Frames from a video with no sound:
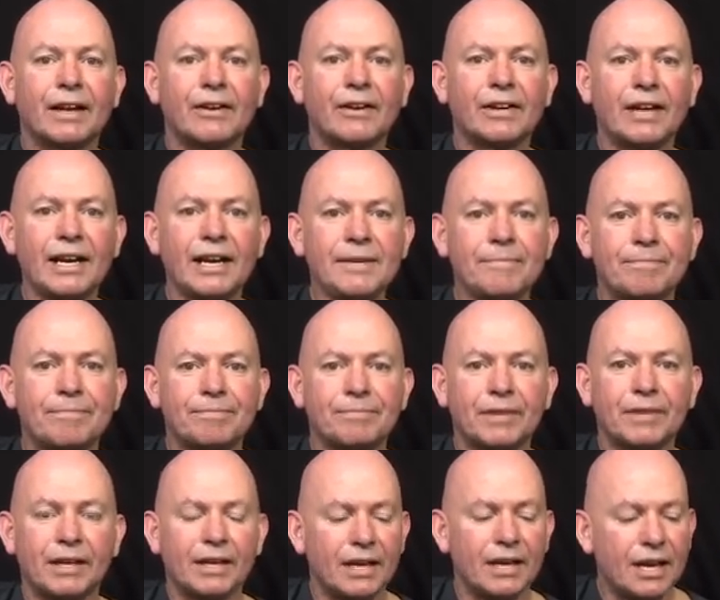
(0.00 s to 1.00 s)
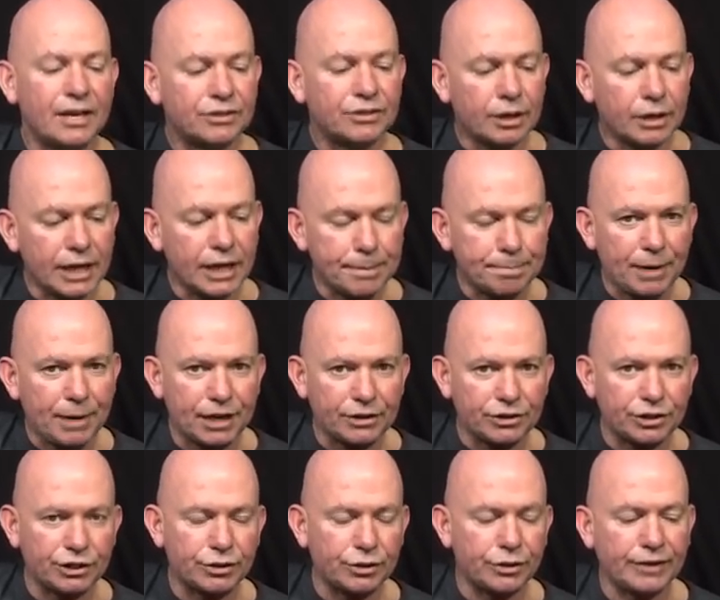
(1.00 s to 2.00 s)
Okay. So keep
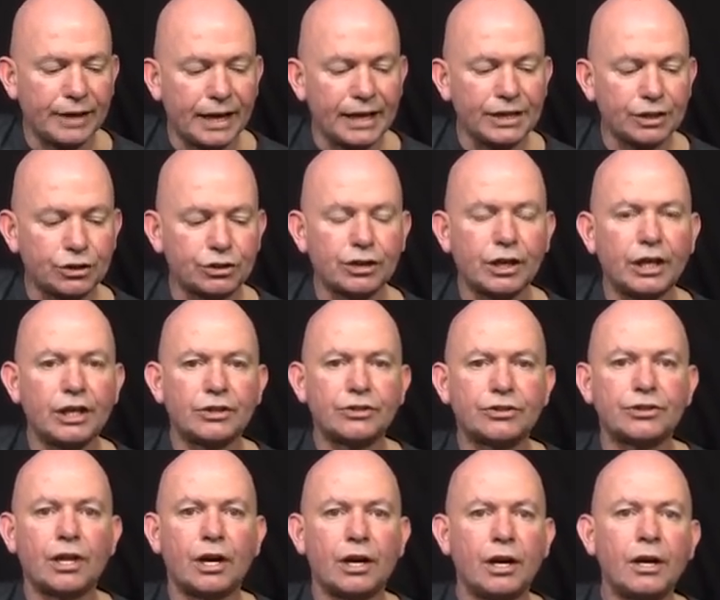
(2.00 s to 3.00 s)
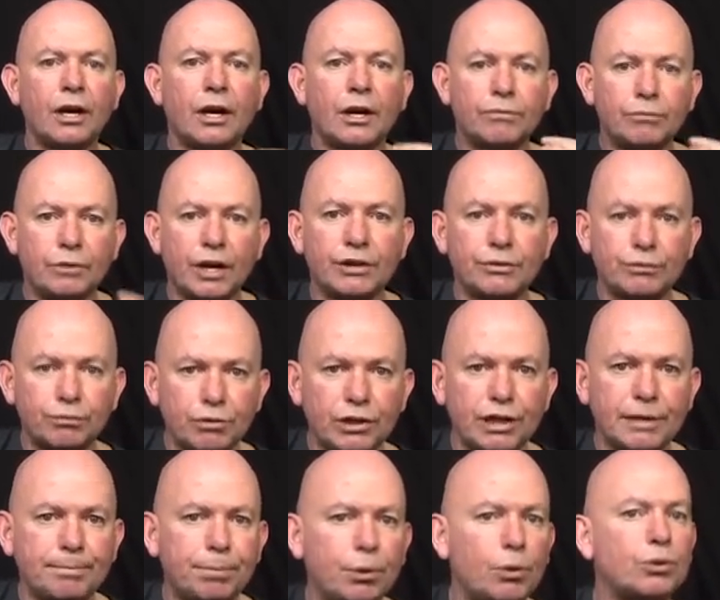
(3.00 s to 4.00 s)
practicing doing that. It's, it's, uh, it's
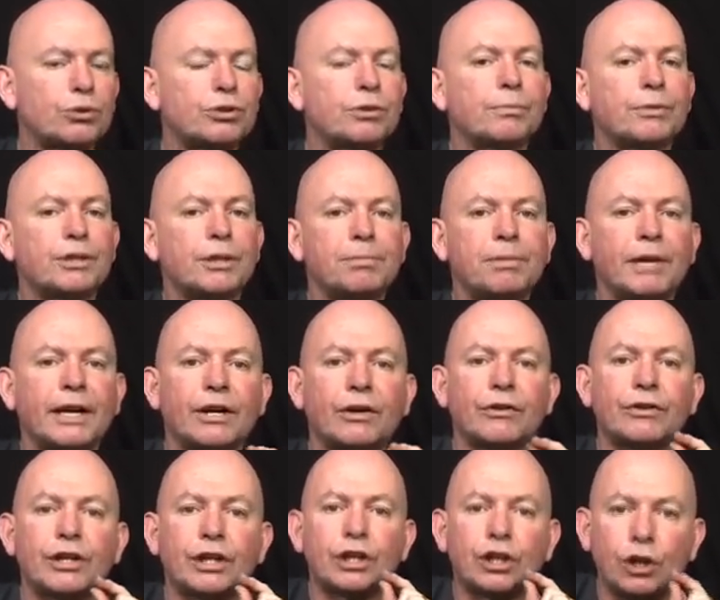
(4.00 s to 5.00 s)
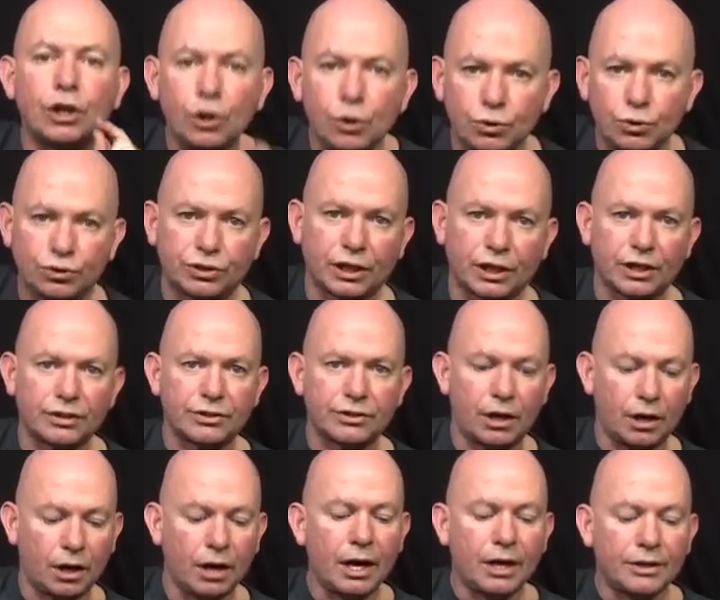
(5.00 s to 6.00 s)
really important when you're playing on the acoustic
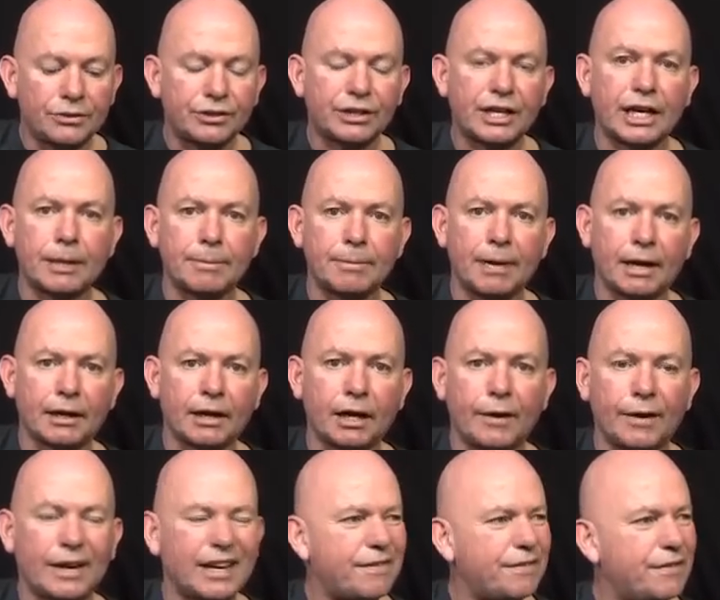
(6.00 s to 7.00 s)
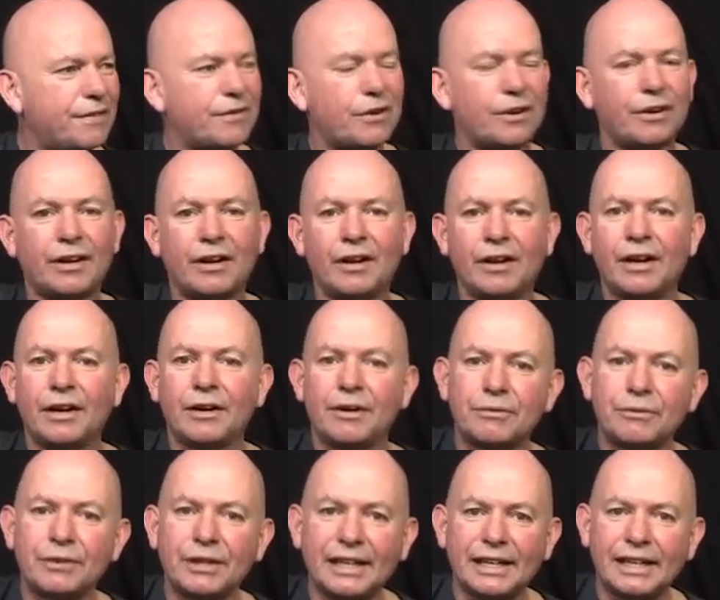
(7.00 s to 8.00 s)
guitar to keep that going. If you've got a
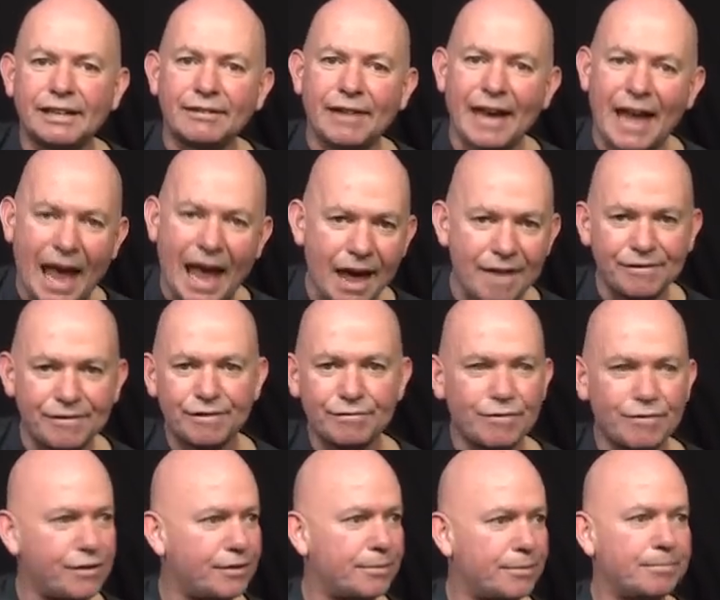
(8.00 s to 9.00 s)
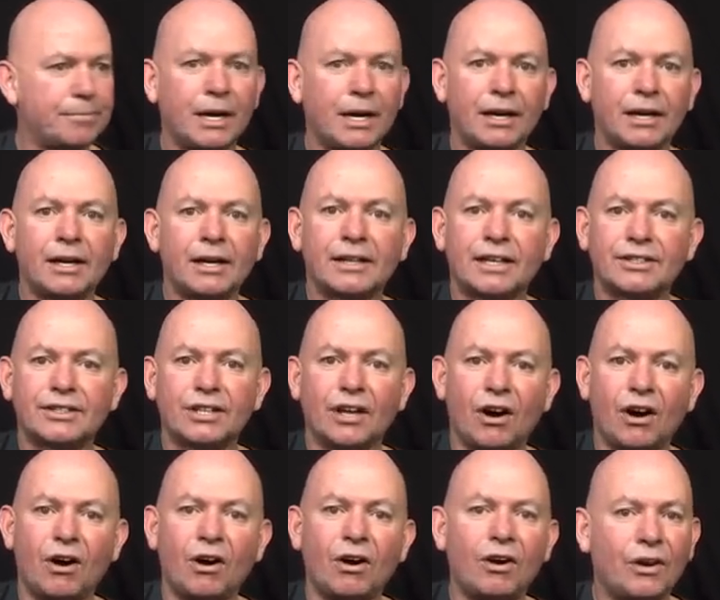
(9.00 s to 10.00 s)
really heavy rhythm
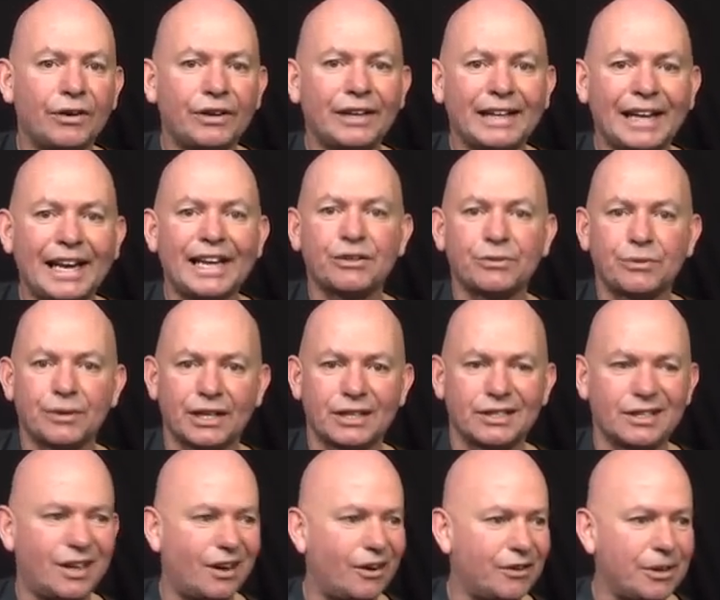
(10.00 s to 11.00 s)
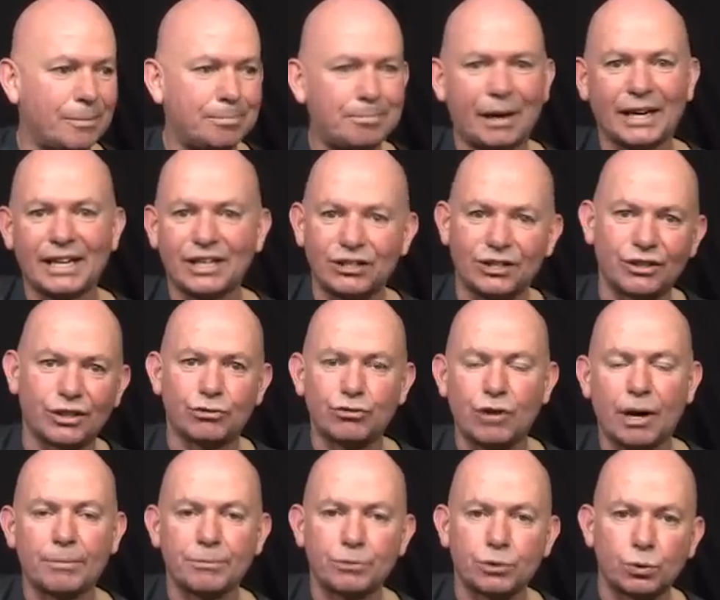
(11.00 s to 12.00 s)
guitar on an electric guitar and the bass and the
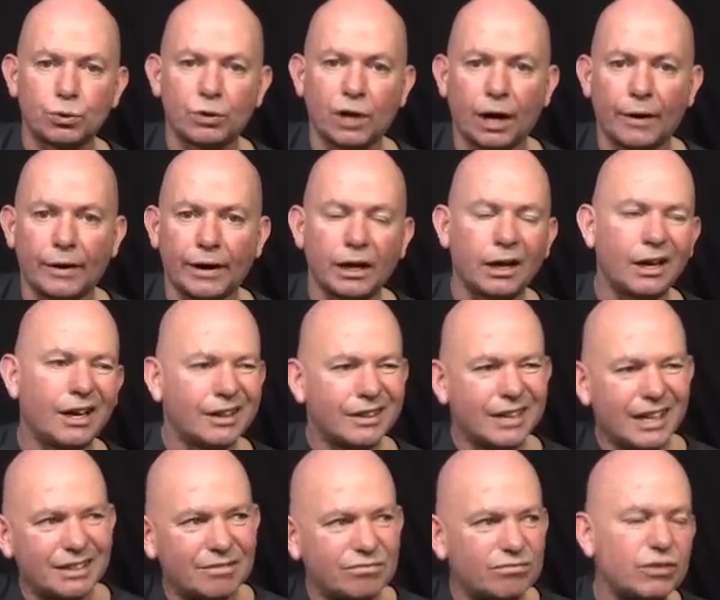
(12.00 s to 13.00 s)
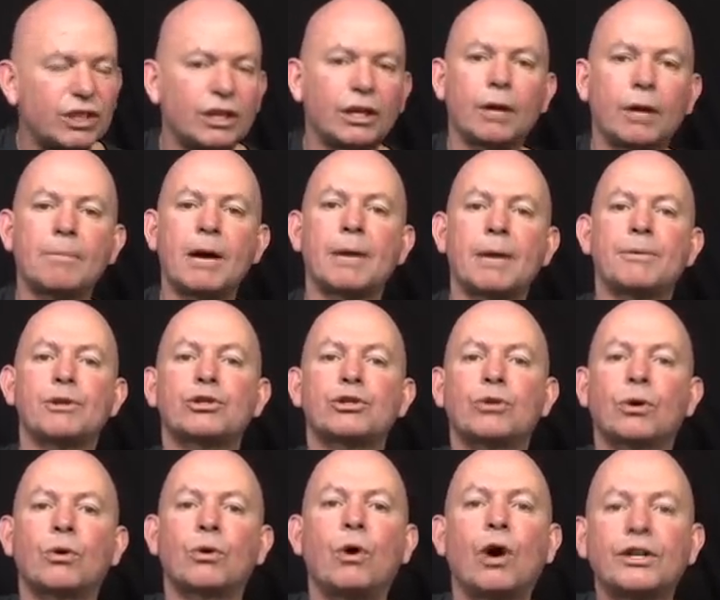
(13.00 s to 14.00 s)
drums all going, then, you know, maybe it's
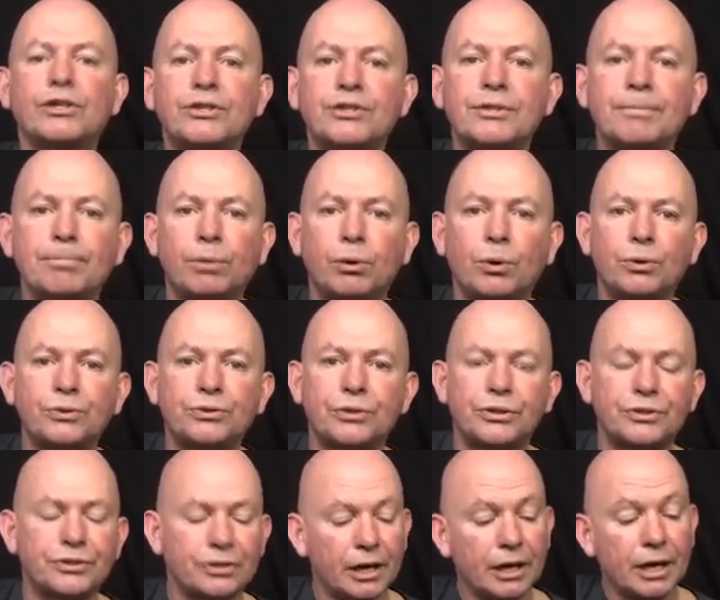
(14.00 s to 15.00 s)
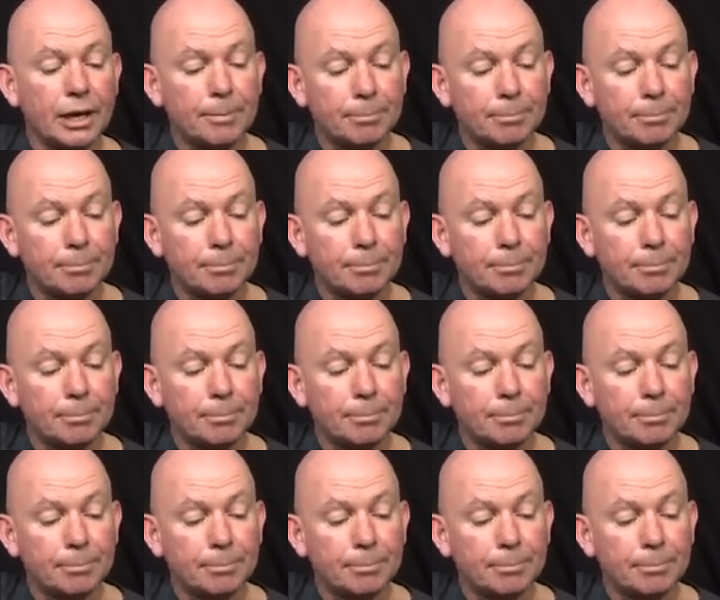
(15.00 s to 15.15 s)
not quite as important.